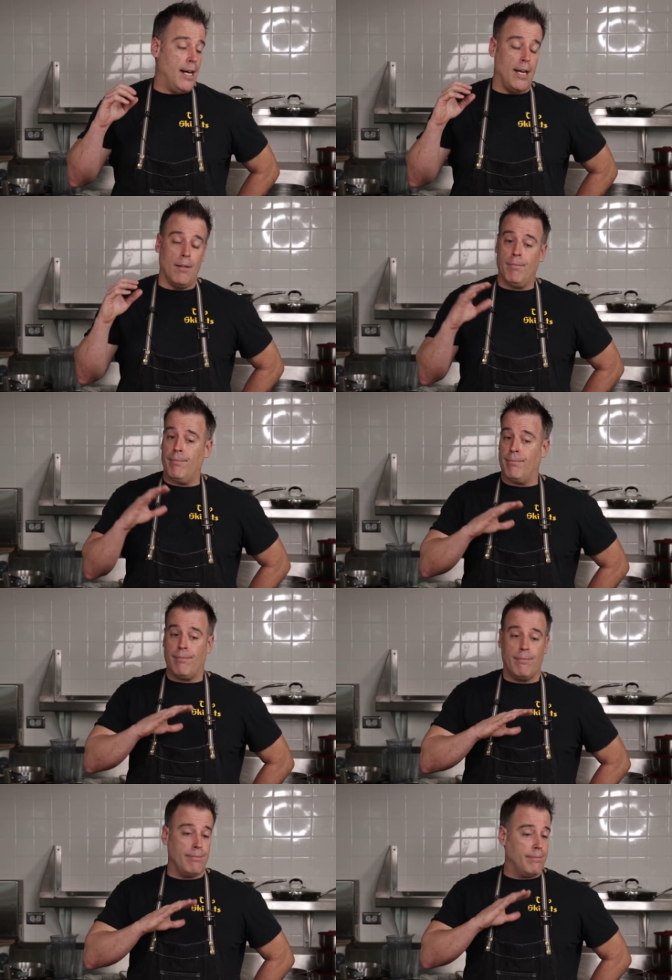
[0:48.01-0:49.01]
I
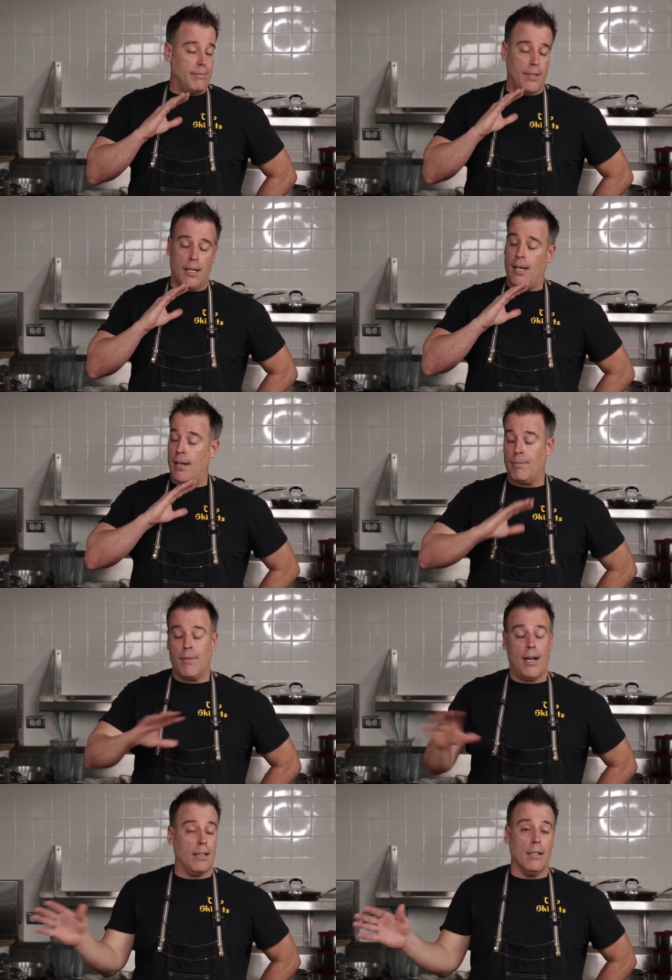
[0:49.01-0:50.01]

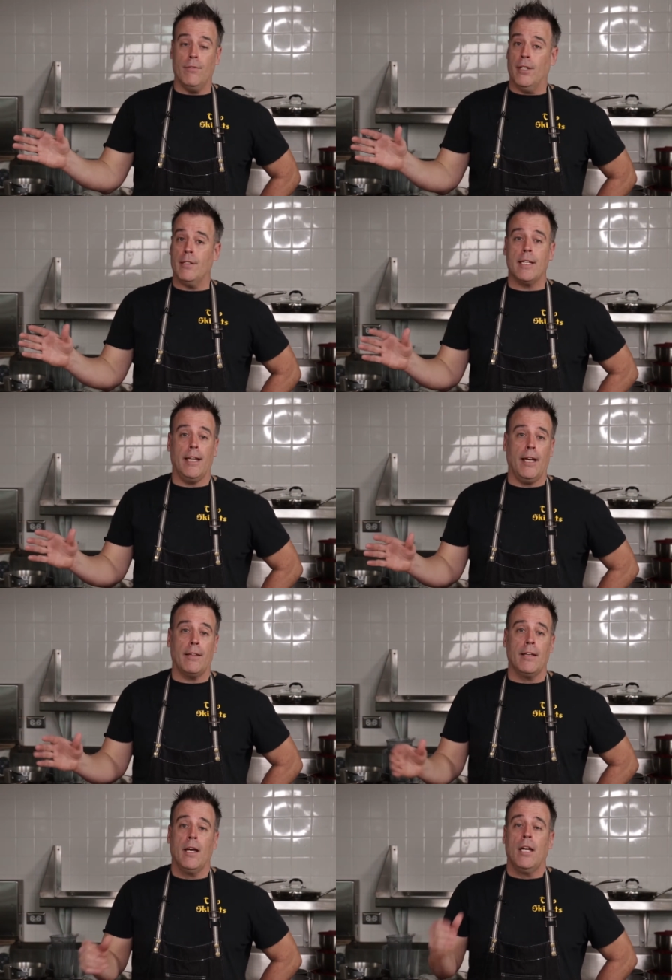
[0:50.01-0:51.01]
love it to death.
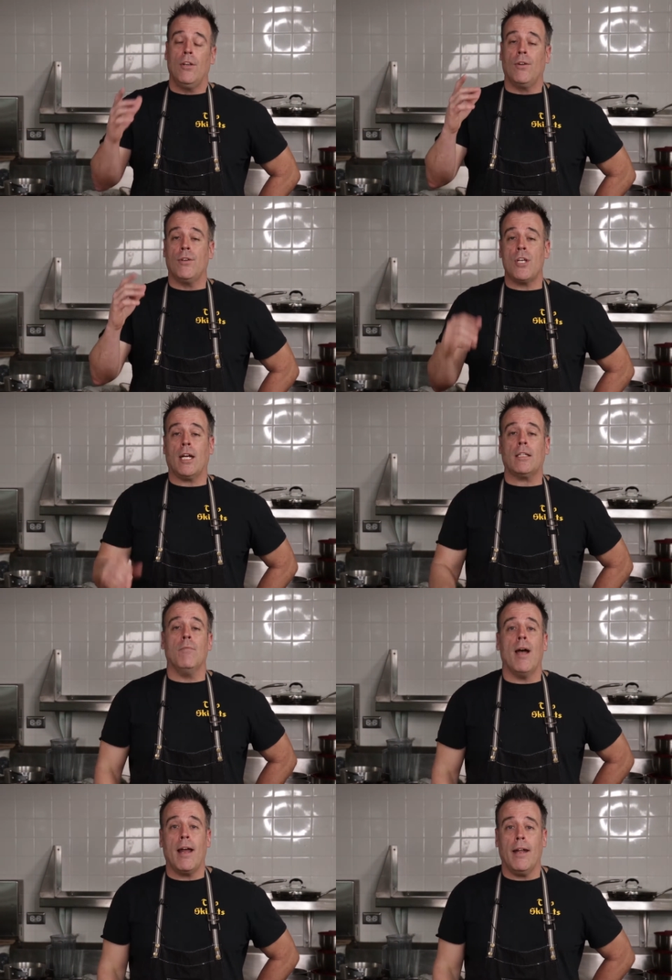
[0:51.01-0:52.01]
You can check
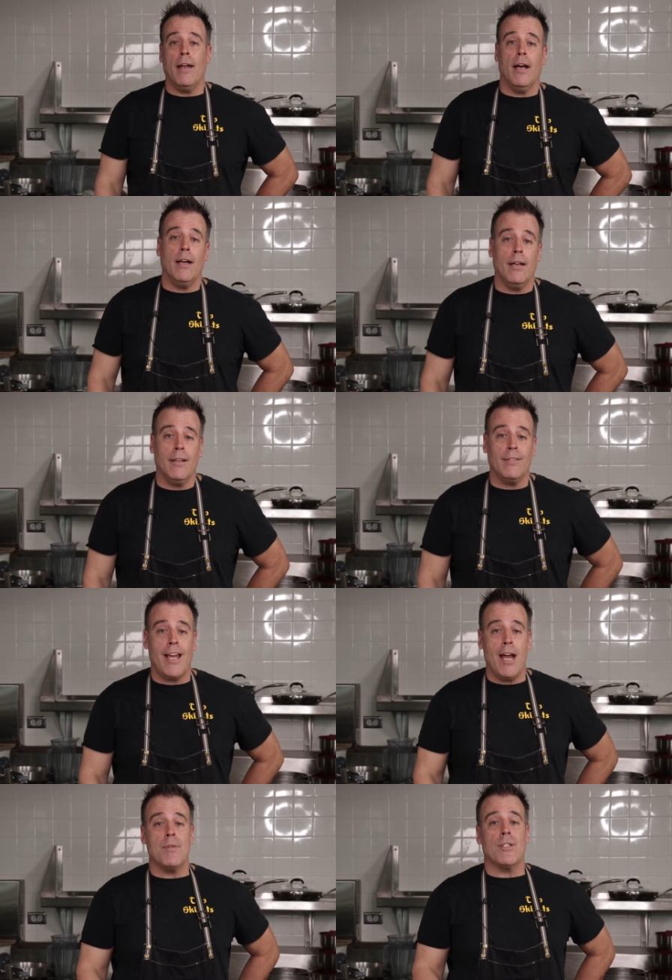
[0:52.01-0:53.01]
them out at
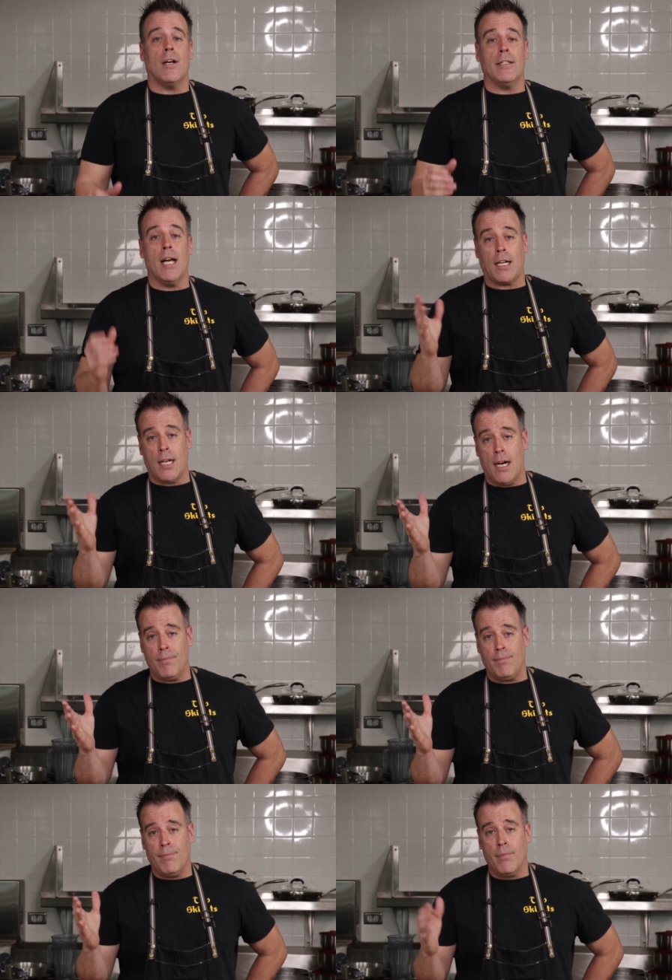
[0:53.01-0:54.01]

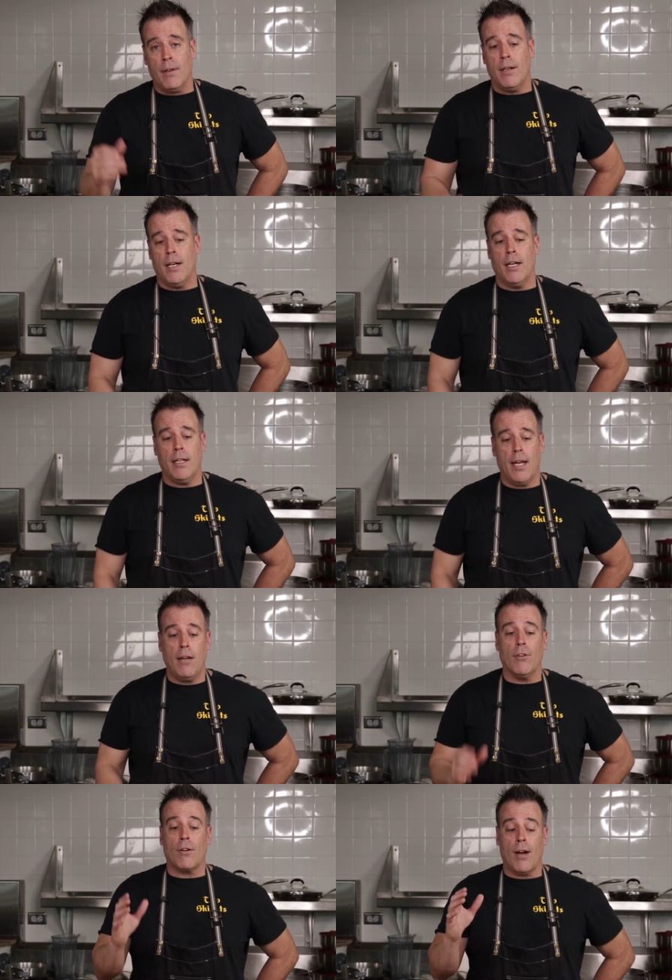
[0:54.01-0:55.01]
Amazon.com,
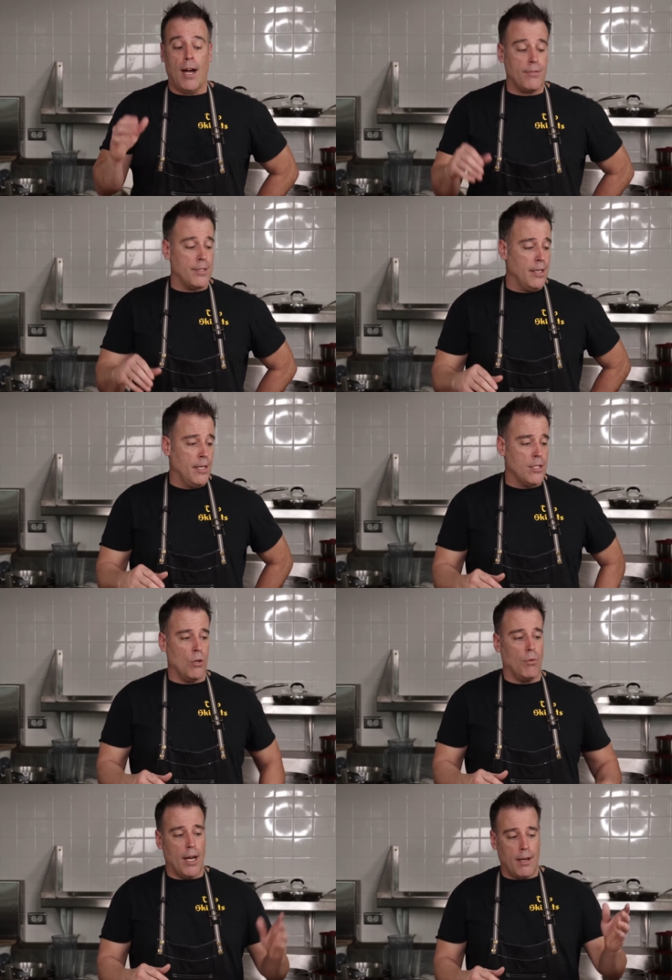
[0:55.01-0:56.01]
Ava Craft.
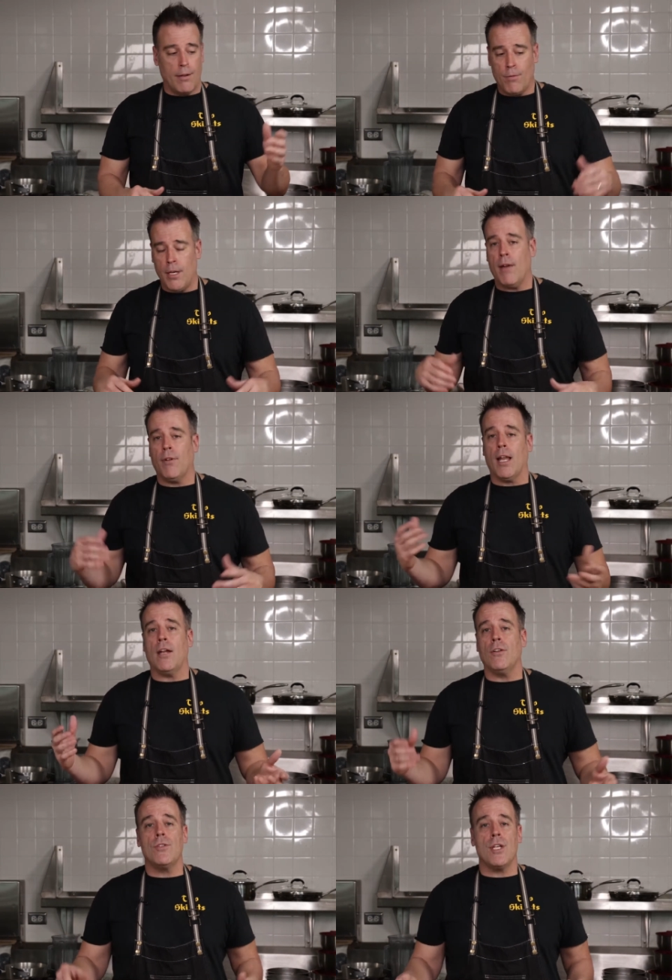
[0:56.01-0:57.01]
So we have a lot
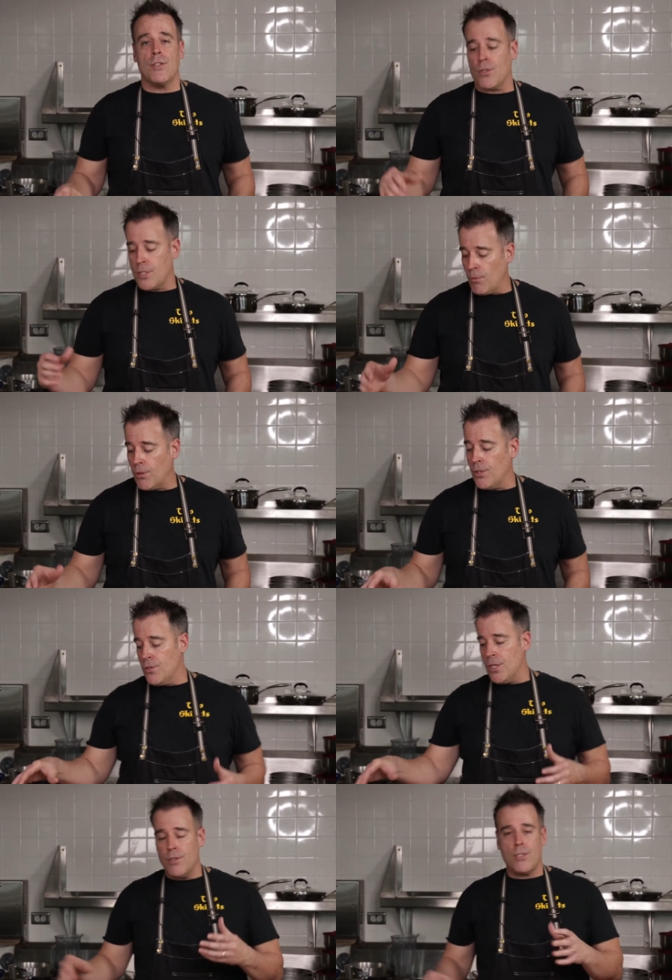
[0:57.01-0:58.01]
of utensils that we're
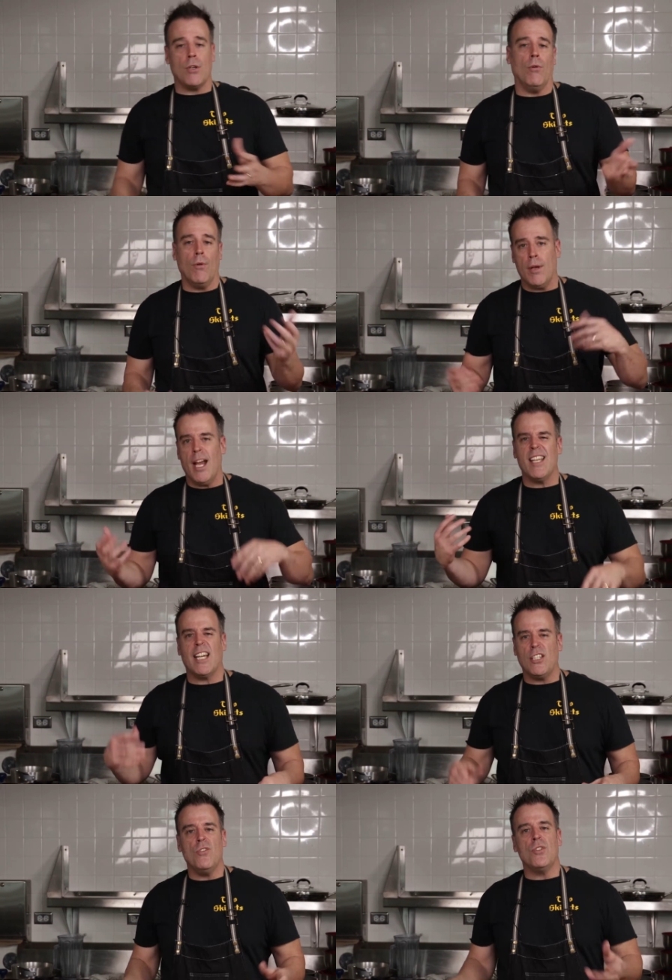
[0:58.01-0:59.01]
using, so as I
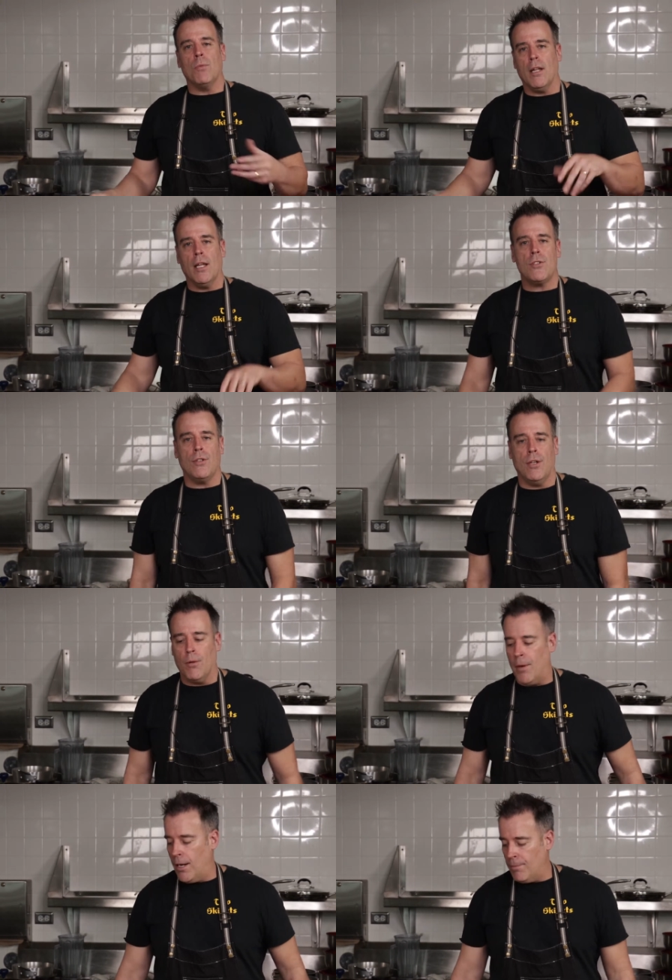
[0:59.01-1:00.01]
use them, I'll let you know
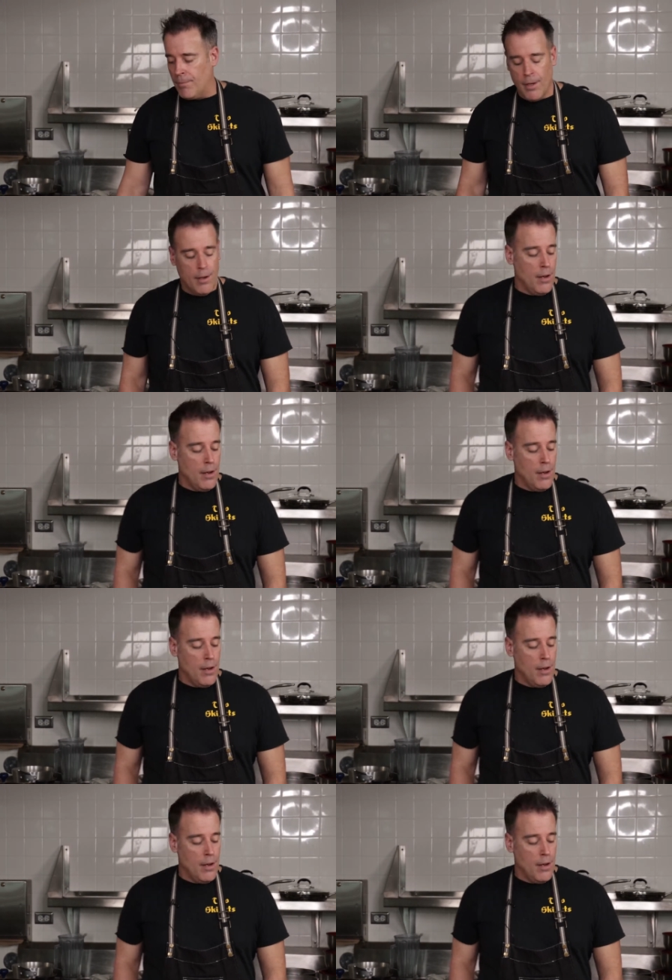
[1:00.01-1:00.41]
about them.